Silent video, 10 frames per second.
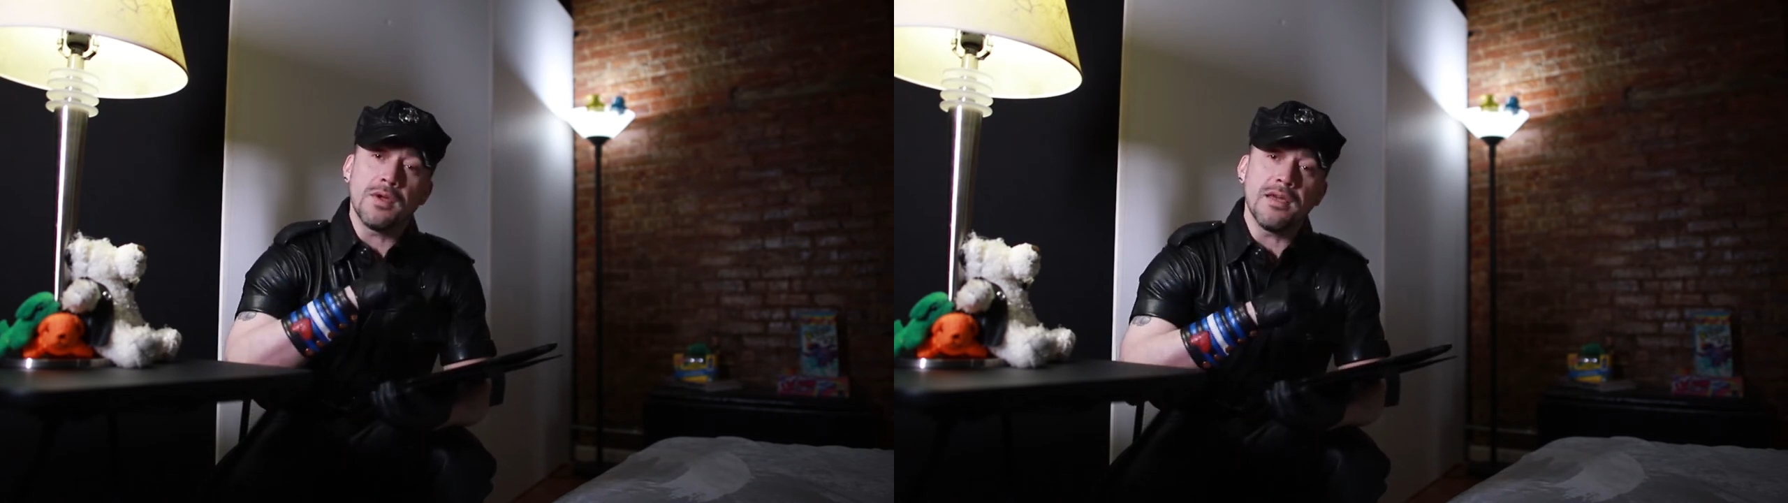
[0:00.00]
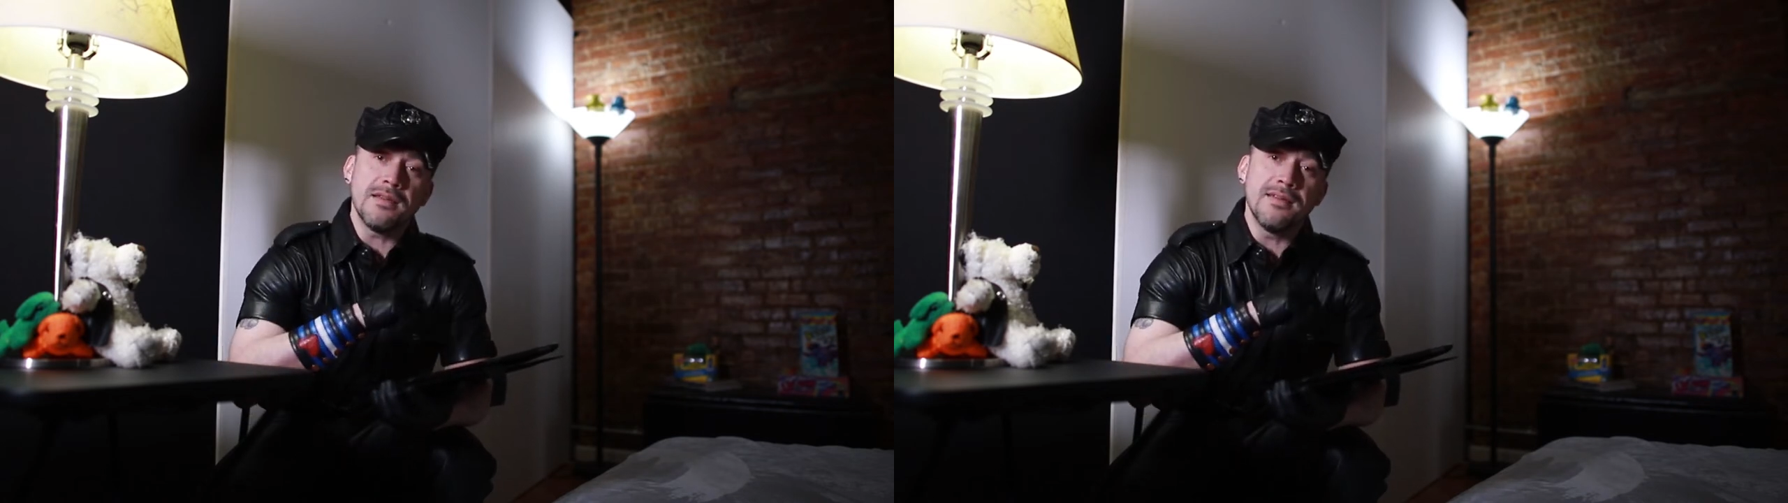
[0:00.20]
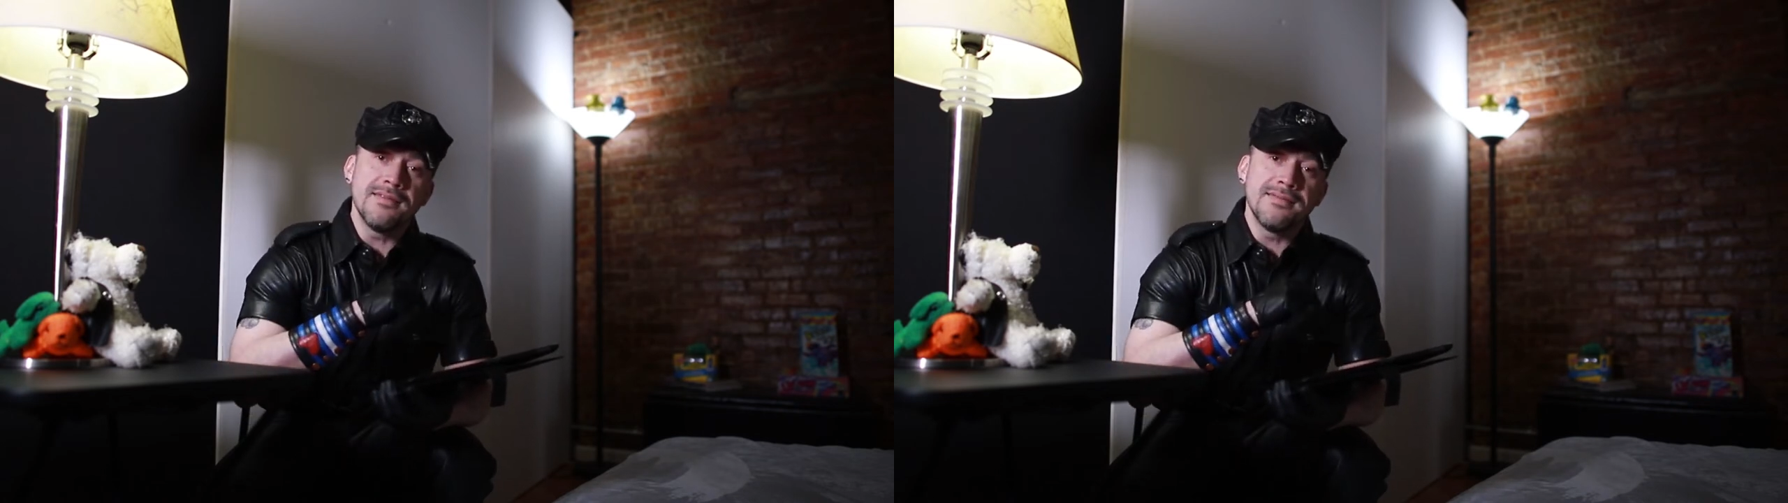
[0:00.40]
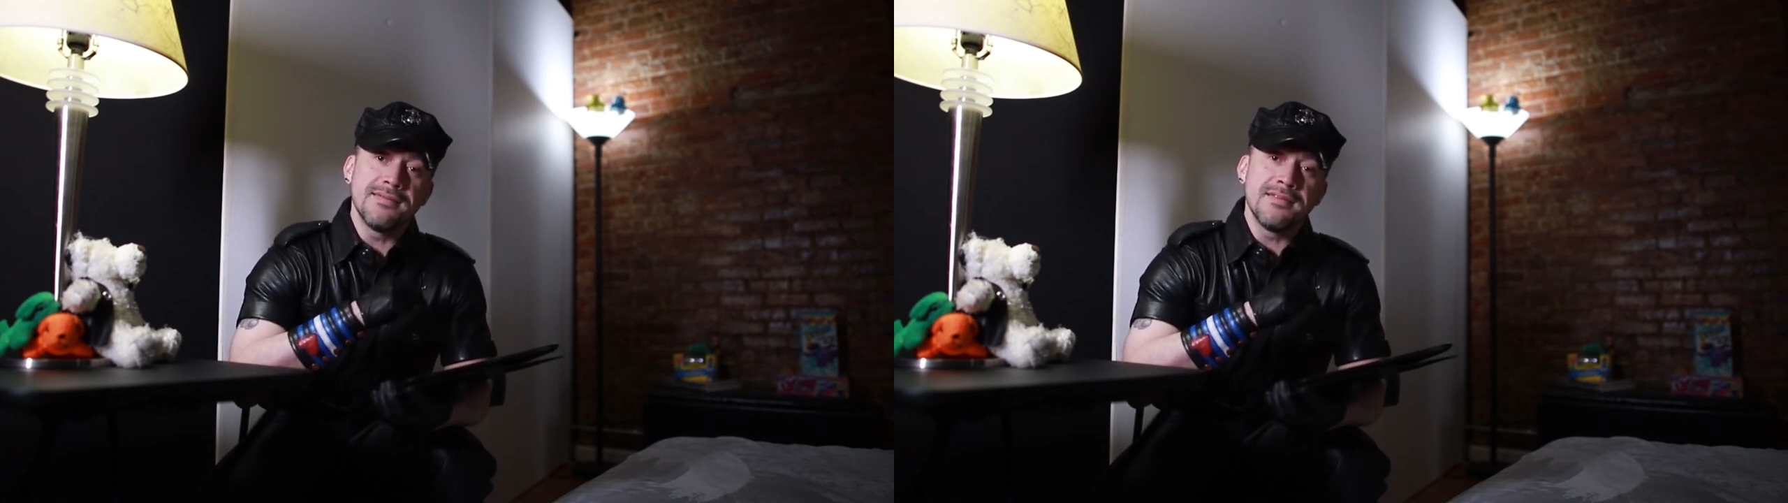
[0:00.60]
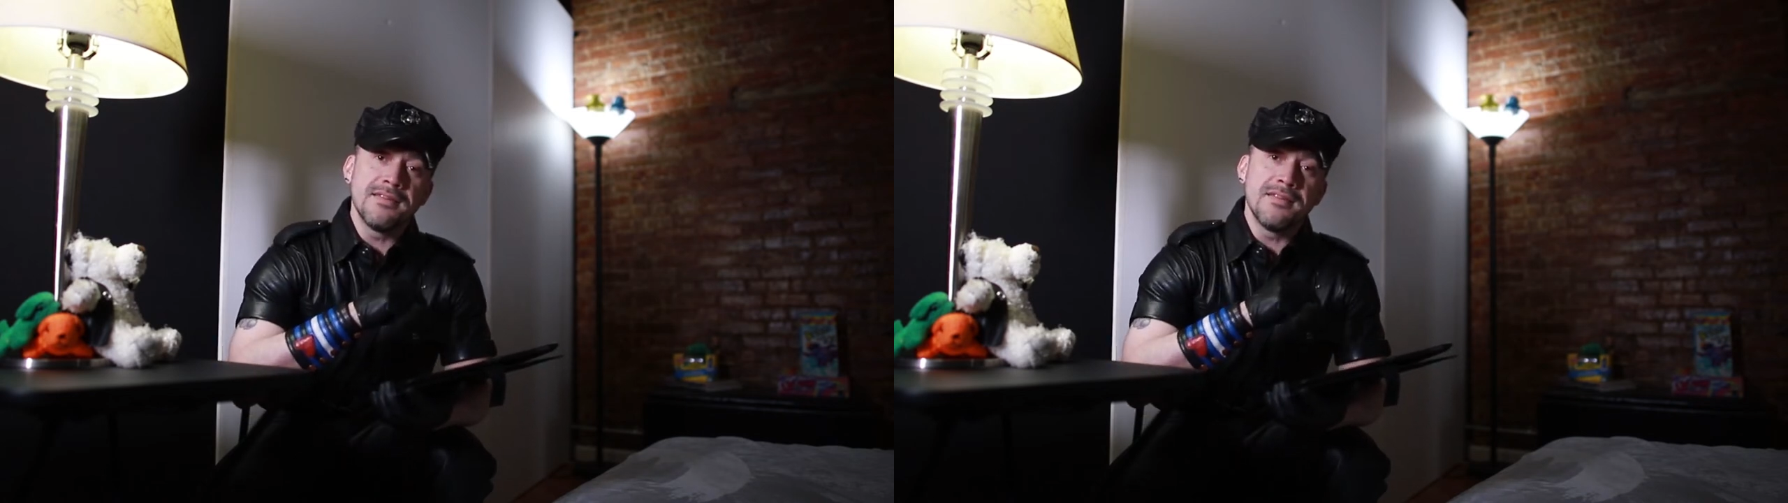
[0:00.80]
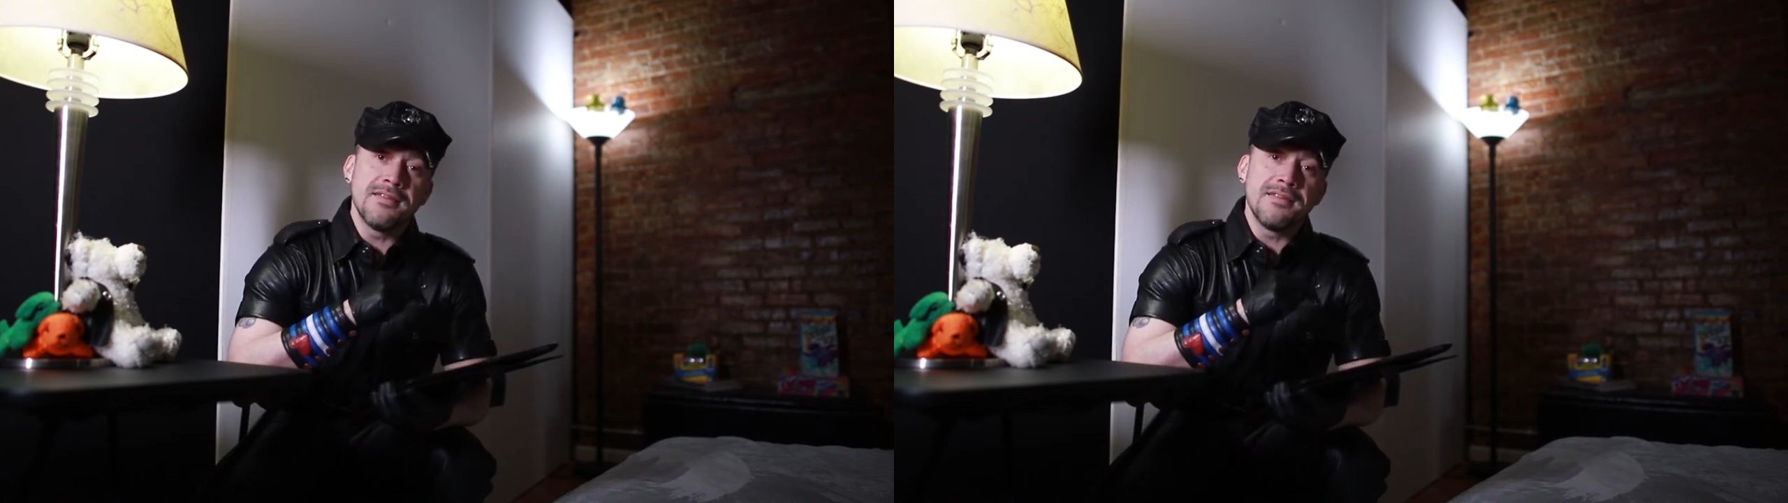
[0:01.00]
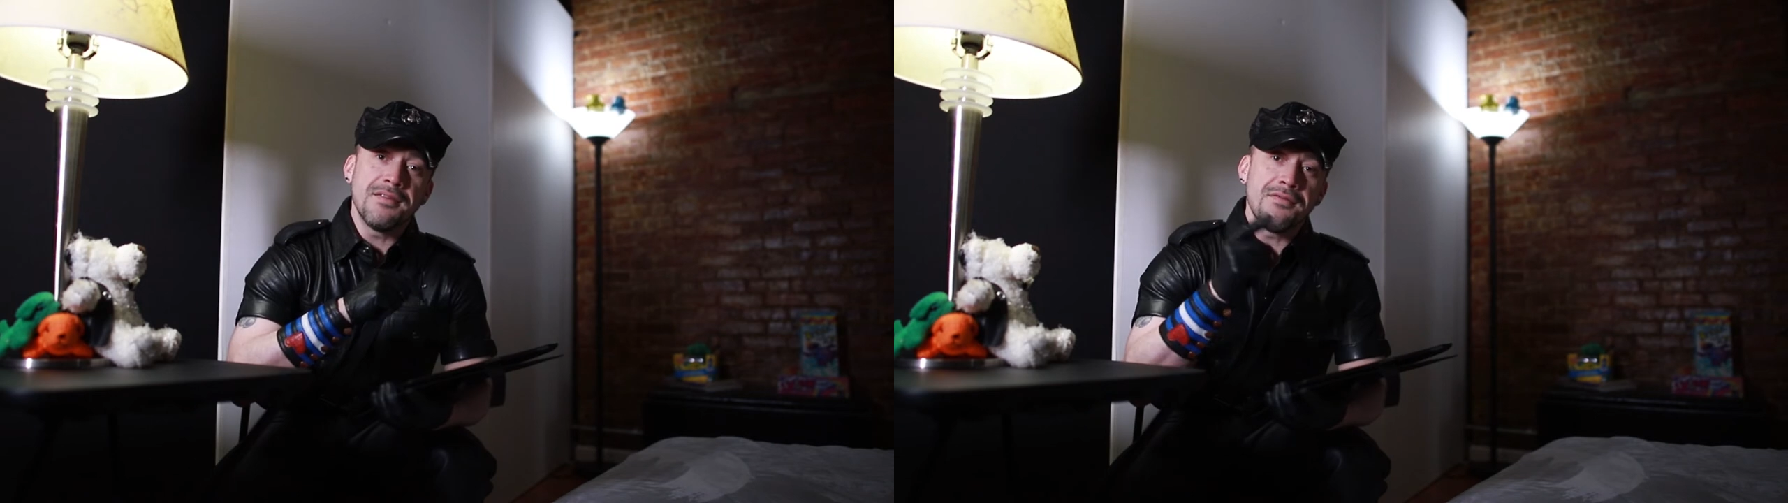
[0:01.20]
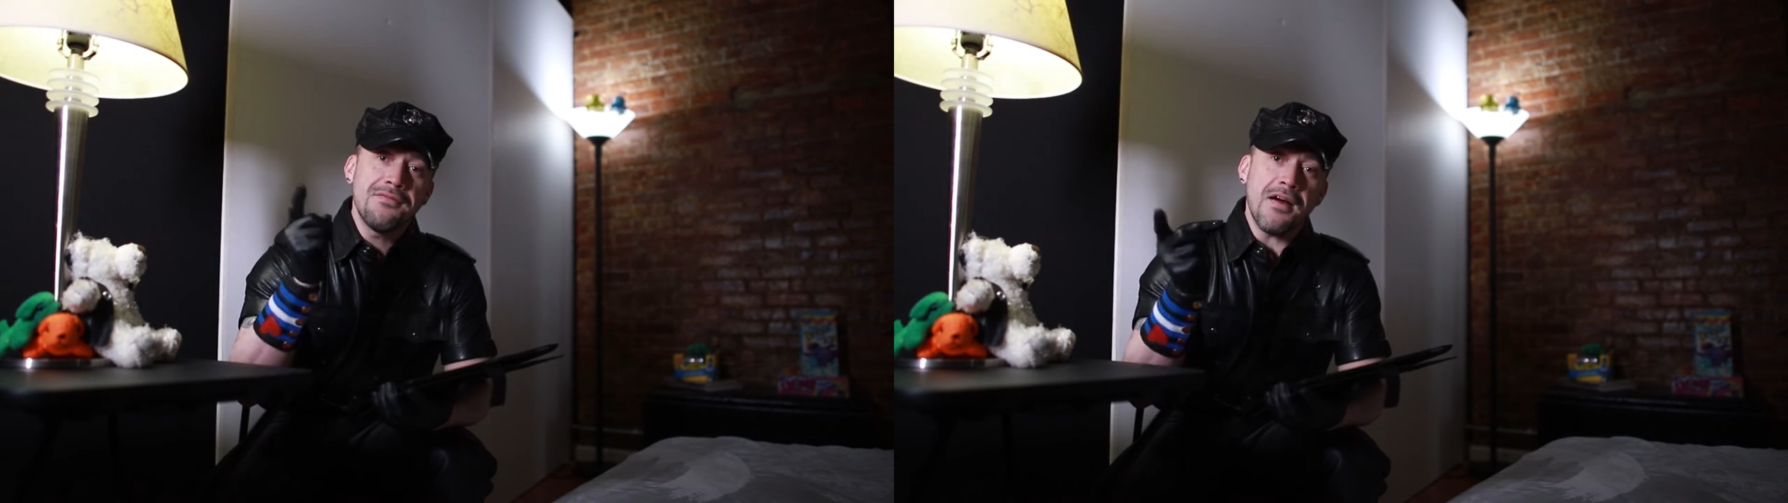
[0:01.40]
kid.
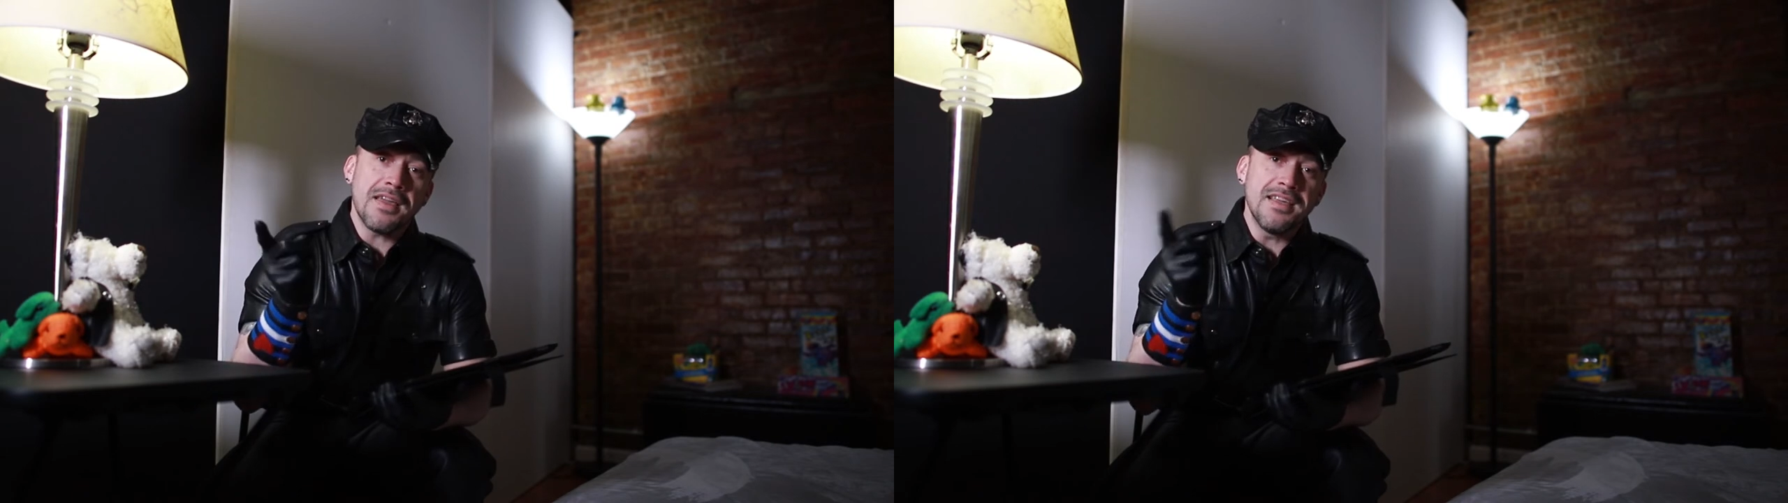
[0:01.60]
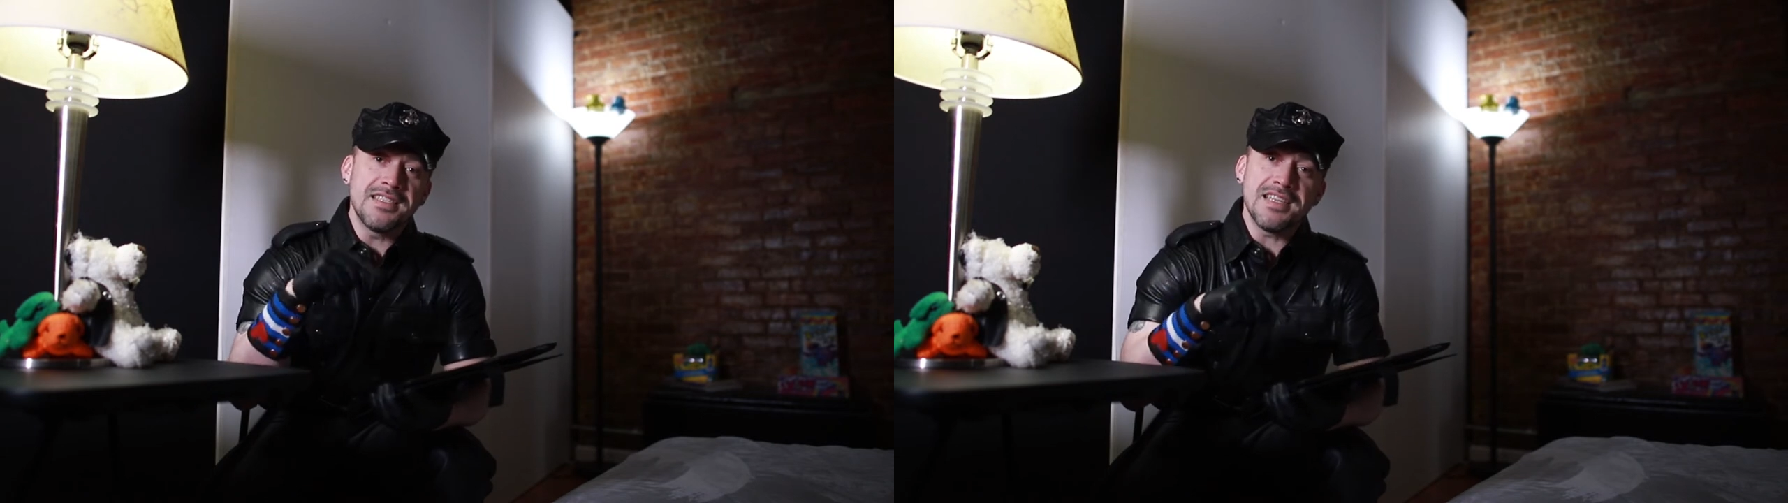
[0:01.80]
Fucking